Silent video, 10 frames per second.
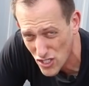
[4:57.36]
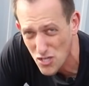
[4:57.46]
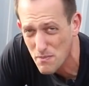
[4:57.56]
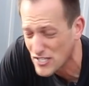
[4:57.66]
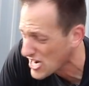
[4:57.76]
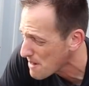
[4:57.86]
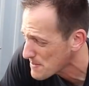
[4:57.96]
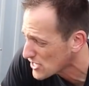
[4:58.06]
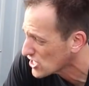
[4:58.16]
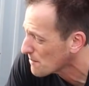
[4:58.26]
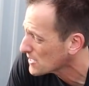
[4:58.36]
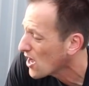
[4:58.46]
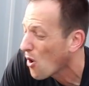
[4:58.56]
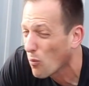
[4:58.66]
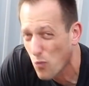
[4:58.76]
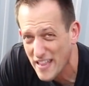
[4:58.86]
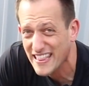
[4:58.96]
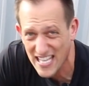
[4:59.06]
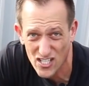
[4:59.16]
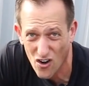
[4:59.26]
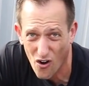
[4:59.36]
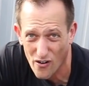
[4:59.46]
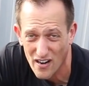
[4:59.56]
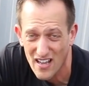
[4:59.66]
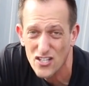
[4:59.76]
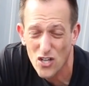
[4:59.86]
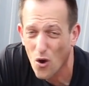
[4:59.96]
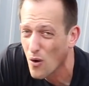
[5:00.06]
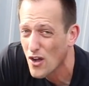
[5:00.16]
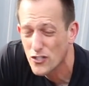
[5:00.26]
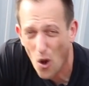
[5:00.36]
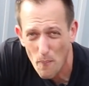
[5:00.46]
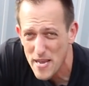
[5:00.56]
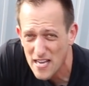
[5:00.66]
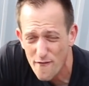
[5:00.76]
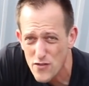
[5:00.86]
excuse me, championships with this car. So don't be